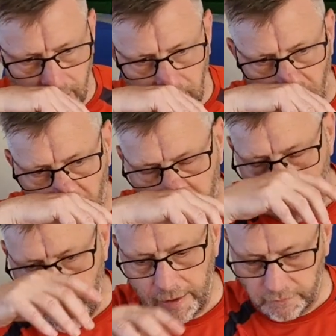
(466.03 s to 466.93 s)
the
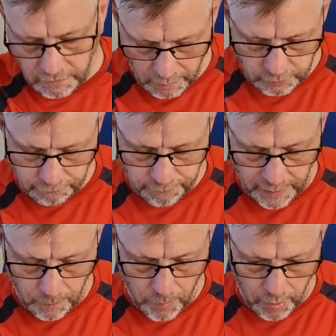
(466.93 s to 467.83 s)
amount of times I fell
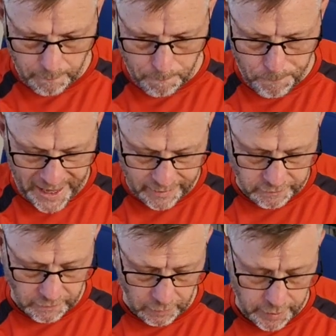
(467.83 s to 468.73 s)
on my
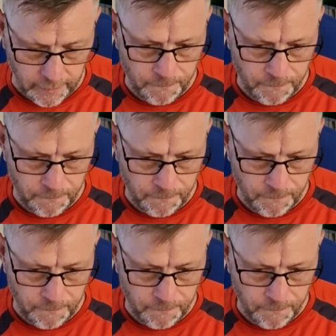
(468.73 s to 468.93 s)
backside.